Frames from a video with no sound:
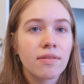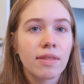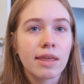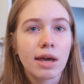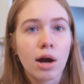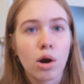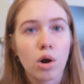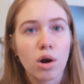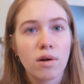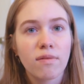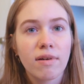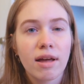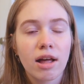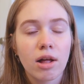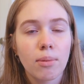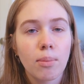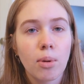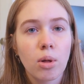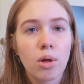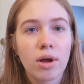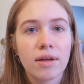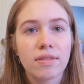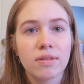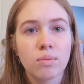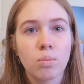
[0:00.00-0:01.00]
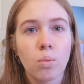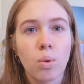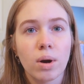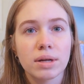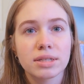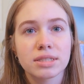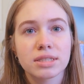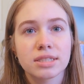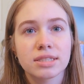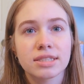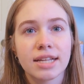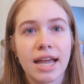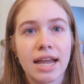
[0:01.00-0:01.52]
They are available in
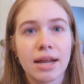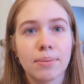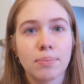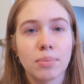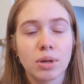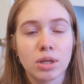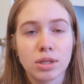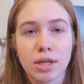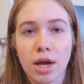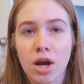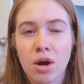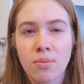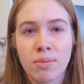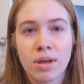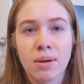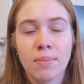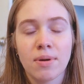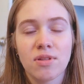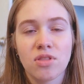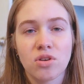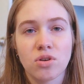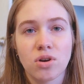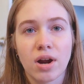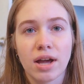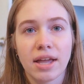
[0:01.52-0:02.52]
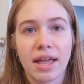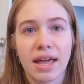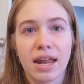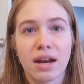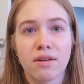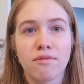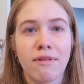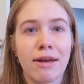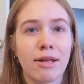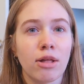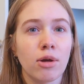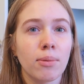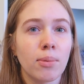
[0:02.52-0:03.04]
one state below me, but they're not yet
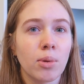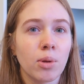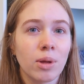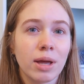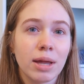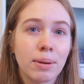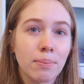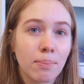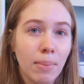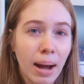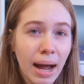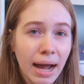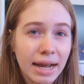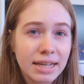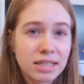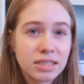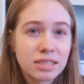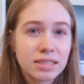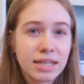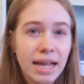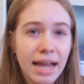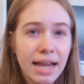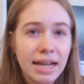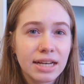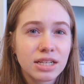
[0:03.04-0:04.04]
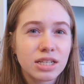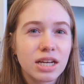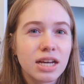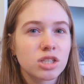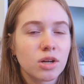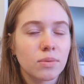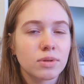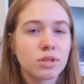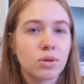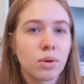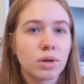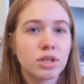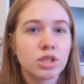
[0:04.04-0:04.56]
available in my state. So
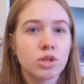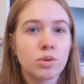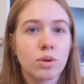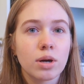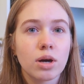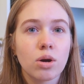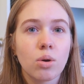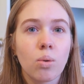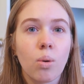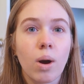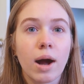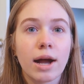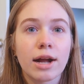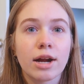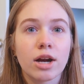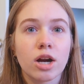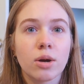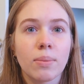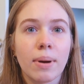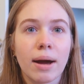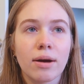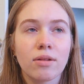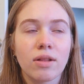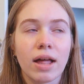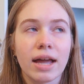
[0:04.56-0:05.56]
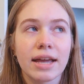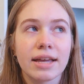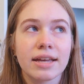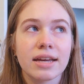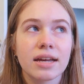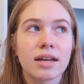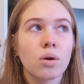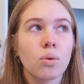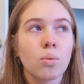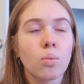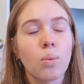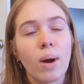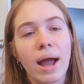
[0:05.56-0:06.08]
I was going to inquire about like
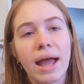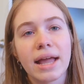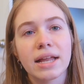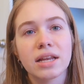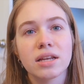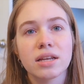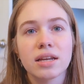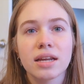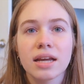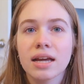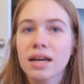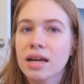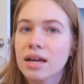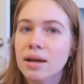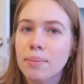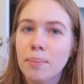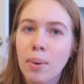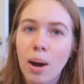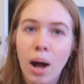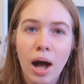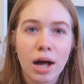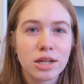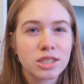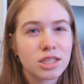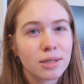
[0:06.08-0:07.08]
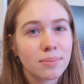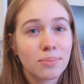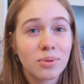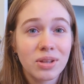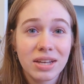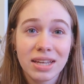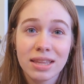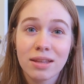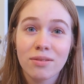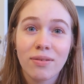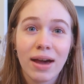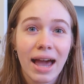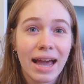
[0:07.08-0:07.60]
when
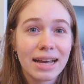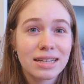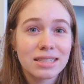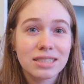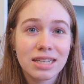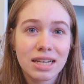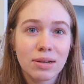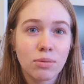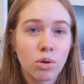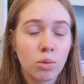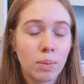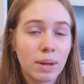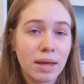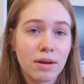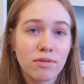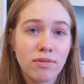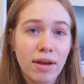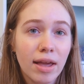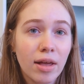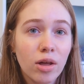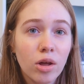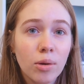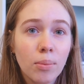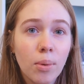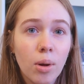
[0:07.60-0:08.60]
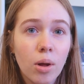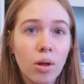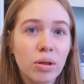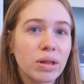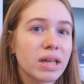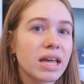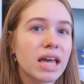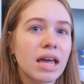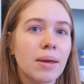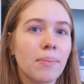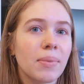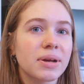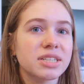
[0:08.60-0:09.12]
possibly the vaccine will be available,
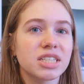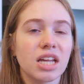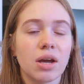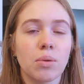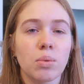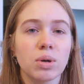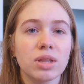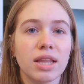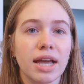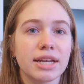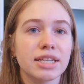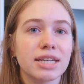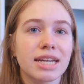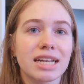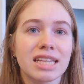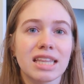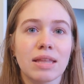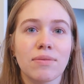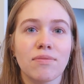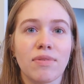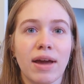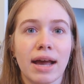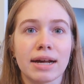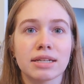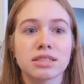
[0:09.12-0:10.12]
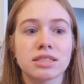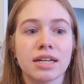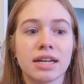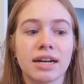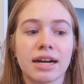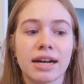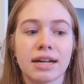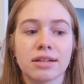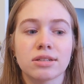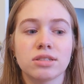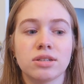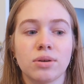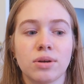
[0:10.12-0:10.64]
because I would like to get them vaccinated
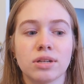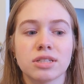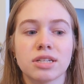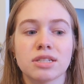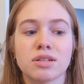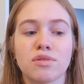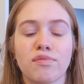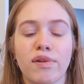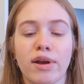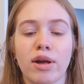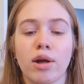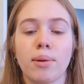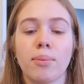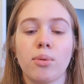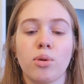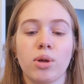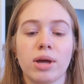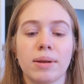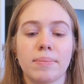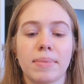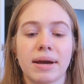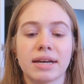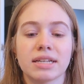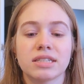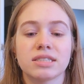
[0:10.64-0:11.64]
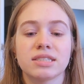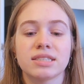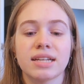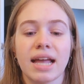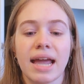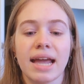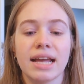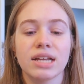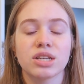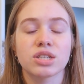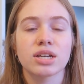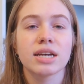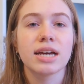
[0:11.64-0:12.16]
as soon as it's available in my
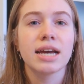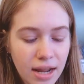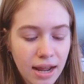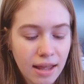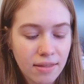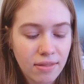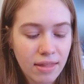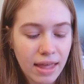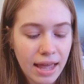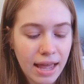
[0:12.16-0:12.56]
state. And